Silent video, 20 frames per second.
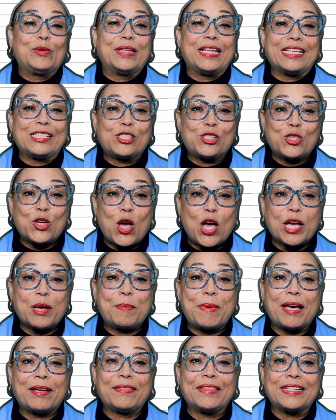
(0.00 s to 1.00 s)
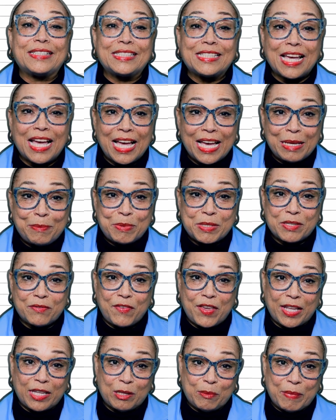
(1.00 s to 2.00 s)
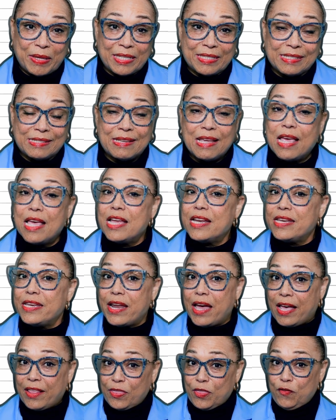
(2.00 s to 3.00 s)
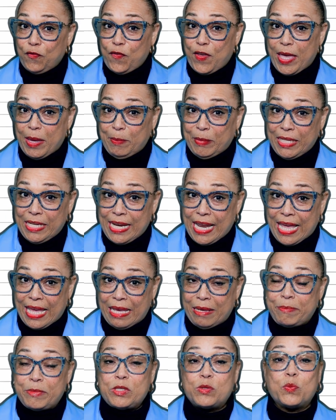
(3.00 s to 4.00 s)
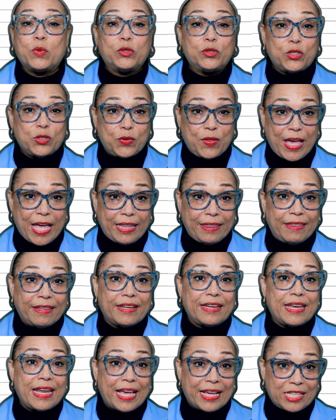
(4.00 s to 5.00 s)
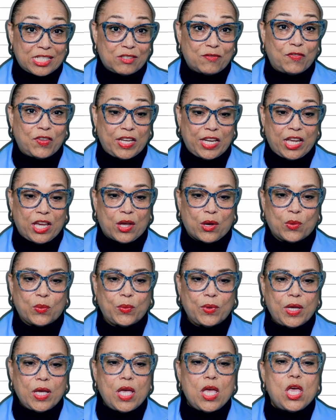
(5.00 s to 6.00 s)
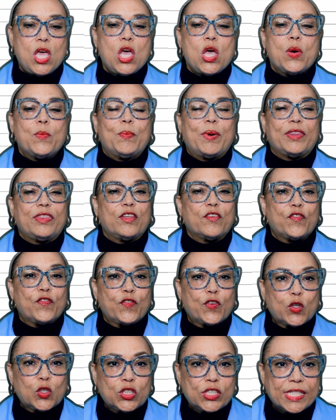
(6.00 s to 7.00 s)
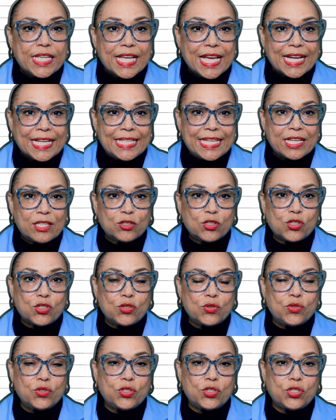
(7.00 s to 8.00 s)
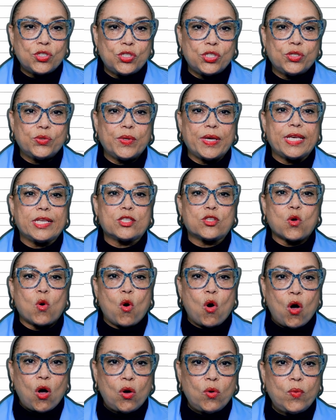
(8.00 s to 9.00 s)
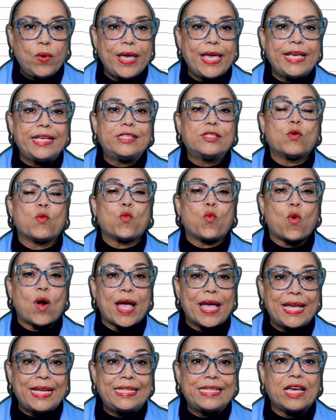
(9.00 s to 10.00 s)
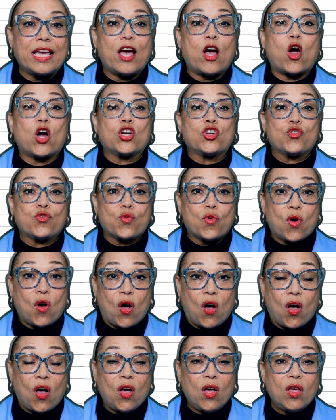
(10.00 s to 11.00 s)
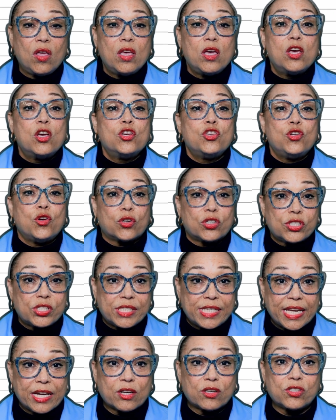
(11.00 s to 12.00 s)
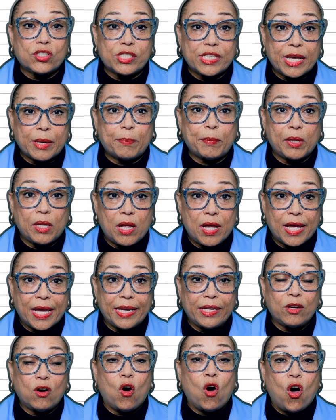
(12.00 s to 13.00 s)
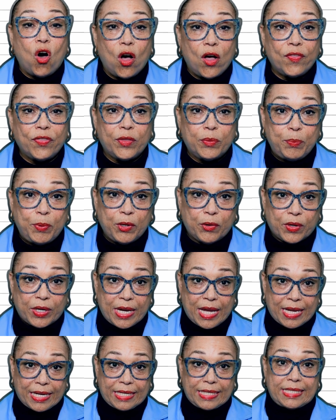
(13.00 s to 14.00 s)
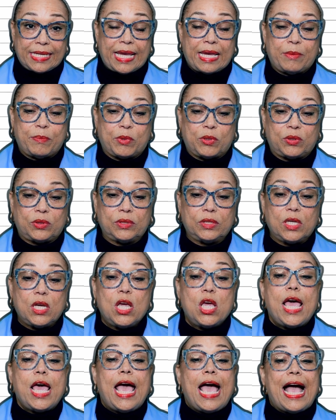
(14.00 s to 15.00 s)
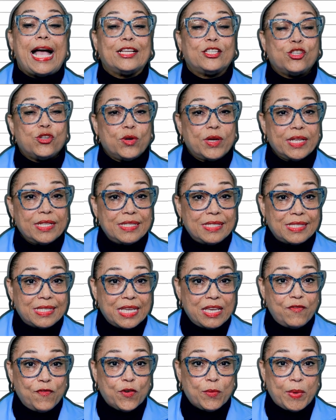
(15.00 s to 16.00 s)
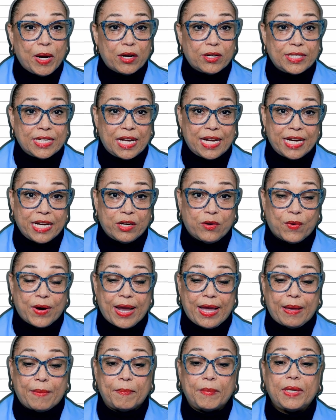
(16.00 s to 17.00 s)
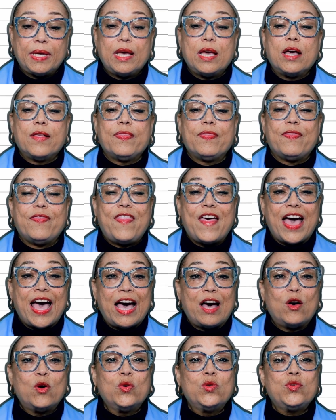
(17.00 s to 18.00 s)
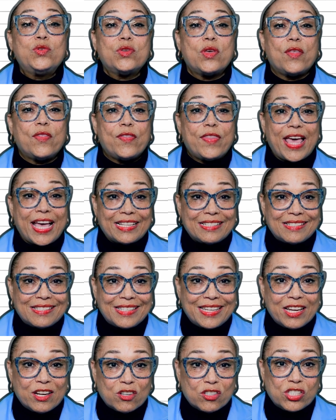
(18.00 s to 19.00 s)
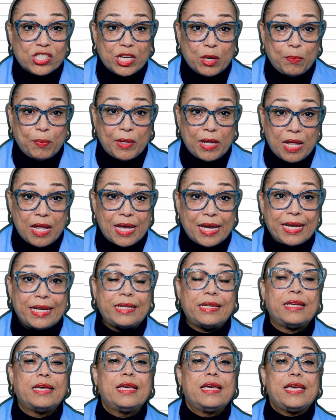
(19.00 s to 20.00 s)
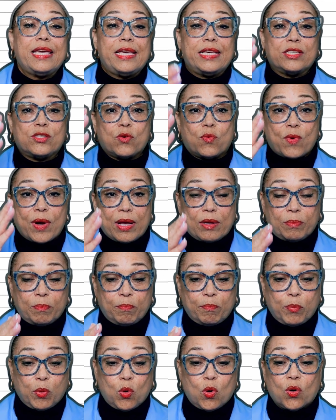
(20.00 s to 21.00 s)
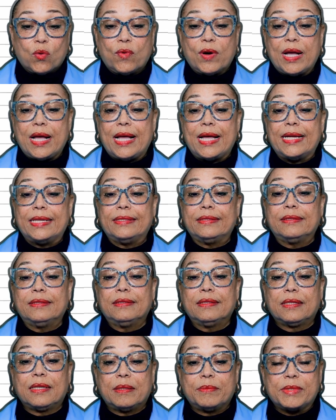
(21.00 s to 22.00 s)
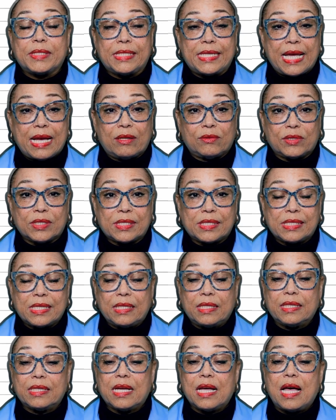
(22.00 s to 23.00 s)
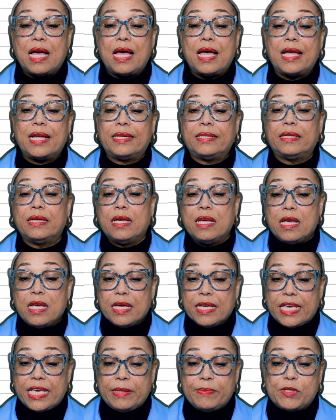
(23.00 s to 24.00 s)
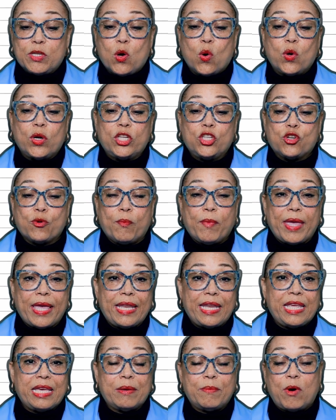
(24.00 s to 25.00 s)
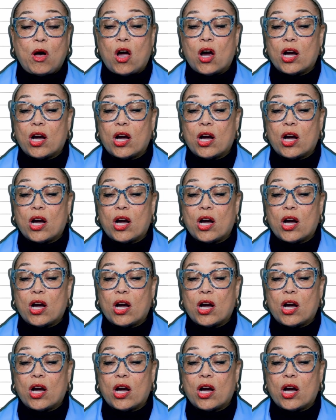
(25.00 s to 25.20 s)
let's talk about the types of elements, not the family names. We'll do that in the next video. But the first thing I tell students to do is always write or draw your stair-step line on the periodic table. As you can see from our diagram, that stair-step line is around boron, comes down to silicon, keeps going germanium,